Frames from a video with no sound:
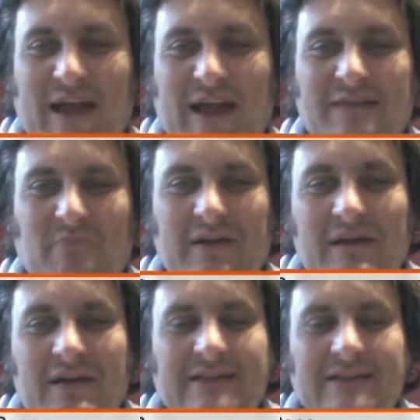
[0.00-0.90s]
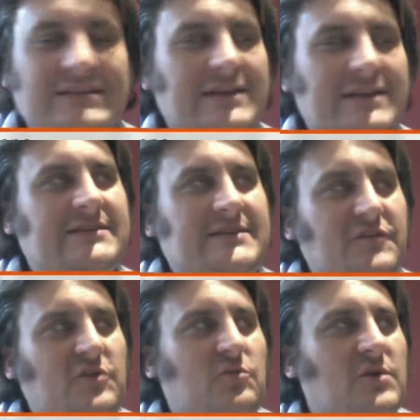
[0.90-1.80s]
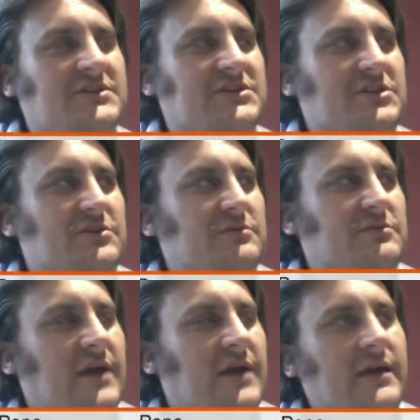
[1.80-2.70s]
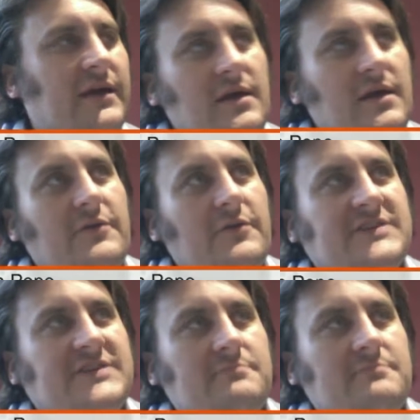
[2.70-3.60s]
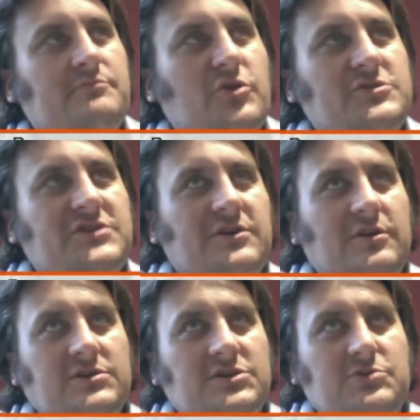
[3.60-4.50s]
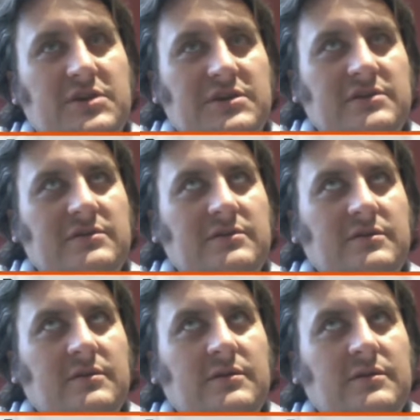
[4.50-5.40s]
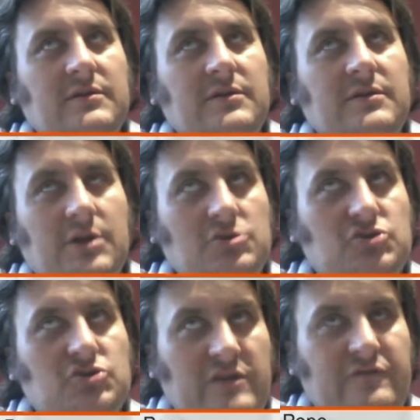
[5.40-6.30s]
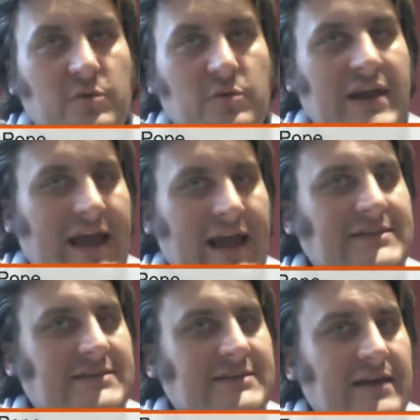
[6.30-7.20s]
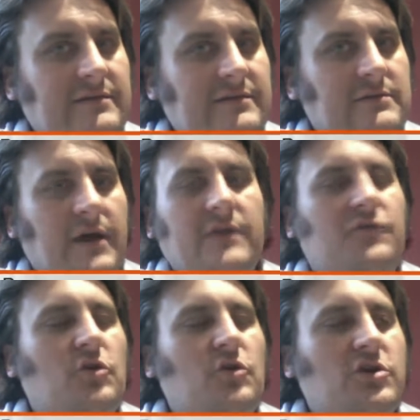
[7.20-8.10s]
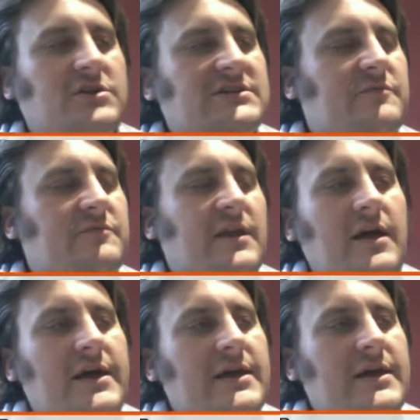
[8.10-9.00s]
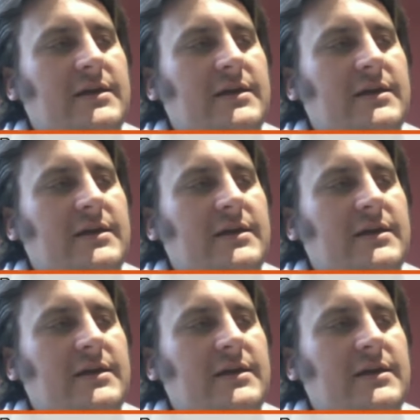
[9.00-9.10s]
but it's a difficult one to do. Like, there are some protocols you can, straightforwardly add together. Like if you look at something like